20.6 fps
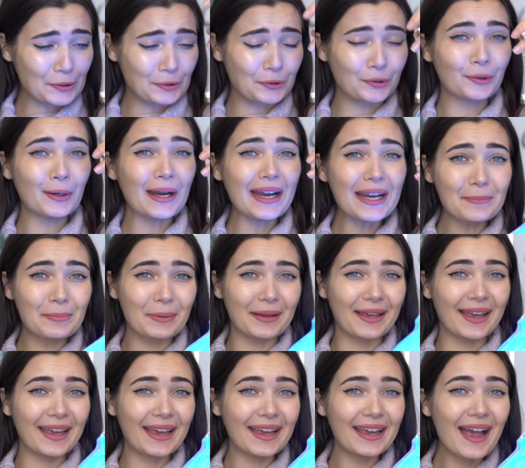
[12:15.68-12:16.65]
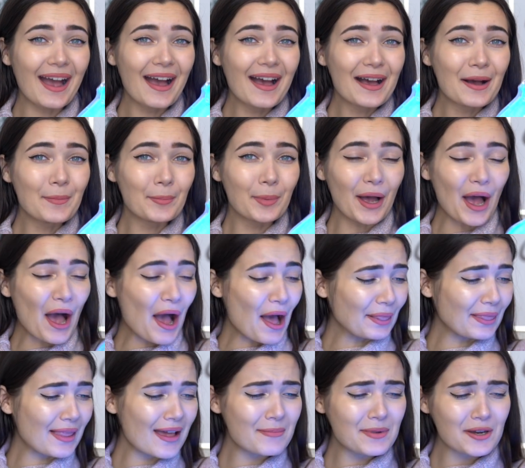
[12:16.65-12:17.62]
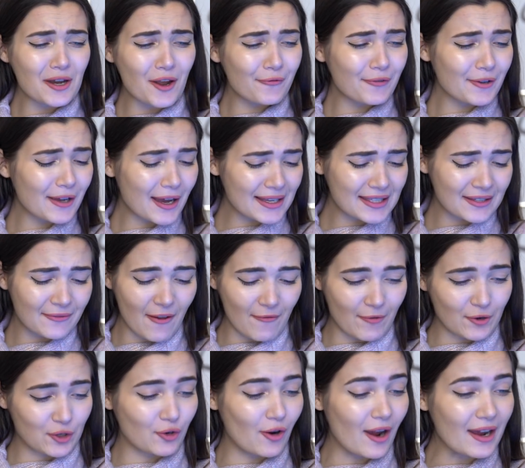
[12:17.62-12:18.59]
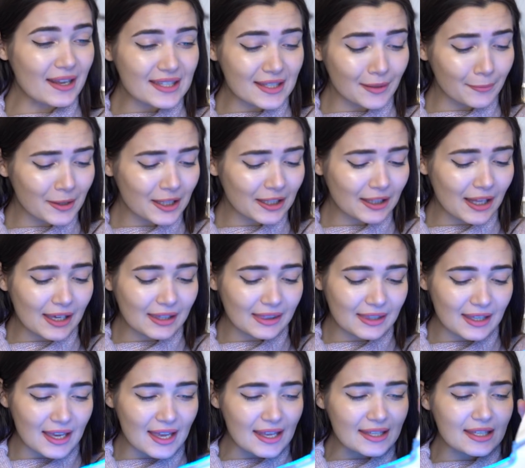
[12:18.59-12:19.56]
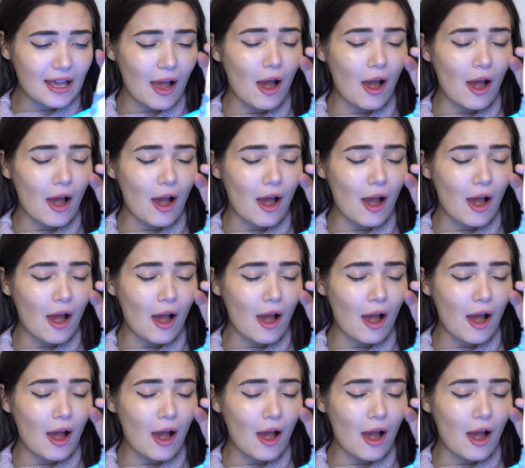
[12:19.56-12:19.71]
creepy, but let me know if you guys have ever tried something like this.